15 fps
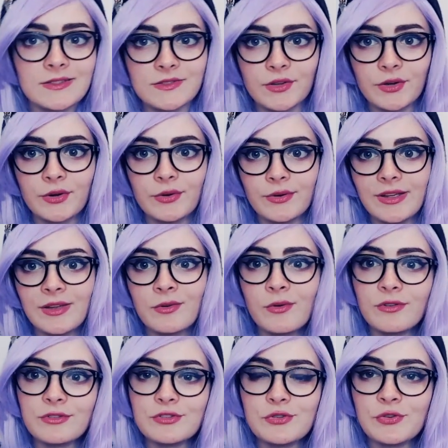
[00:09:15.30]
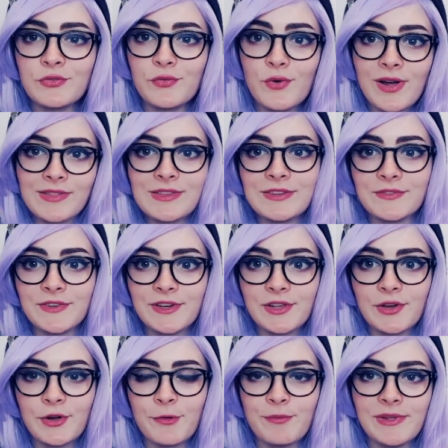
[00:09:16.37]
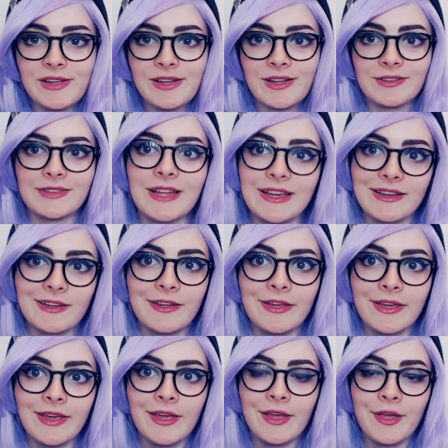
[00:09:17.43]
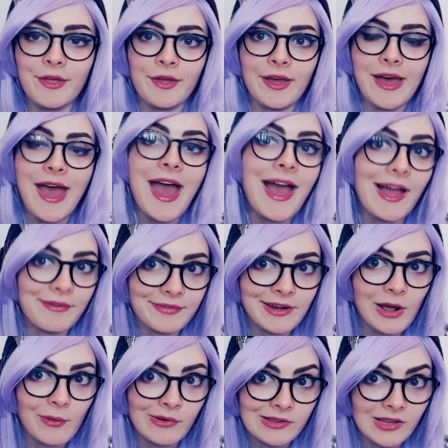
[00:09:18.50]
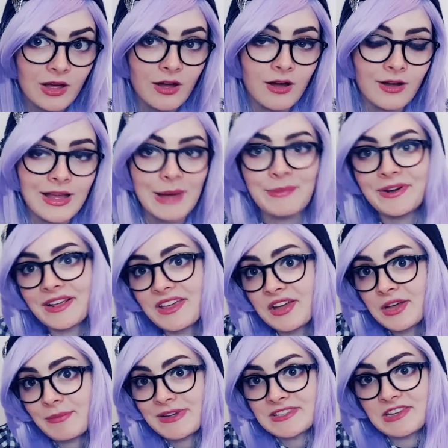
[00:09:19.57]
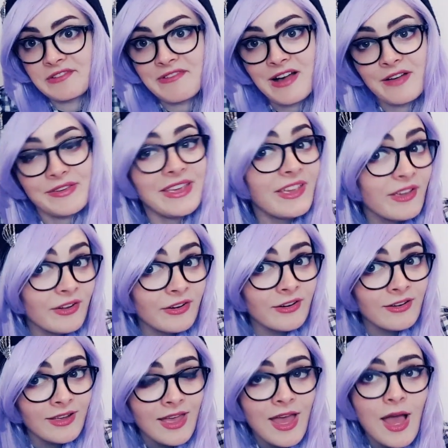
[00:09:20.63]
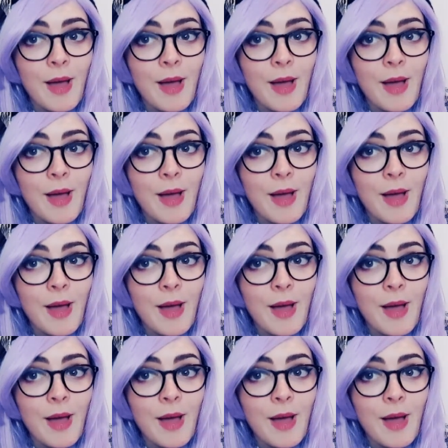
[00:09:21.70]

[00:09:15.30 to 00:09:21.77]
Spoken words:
So, in order to avoid this video being, like, a half an hour long, I'm going to cut myself off here.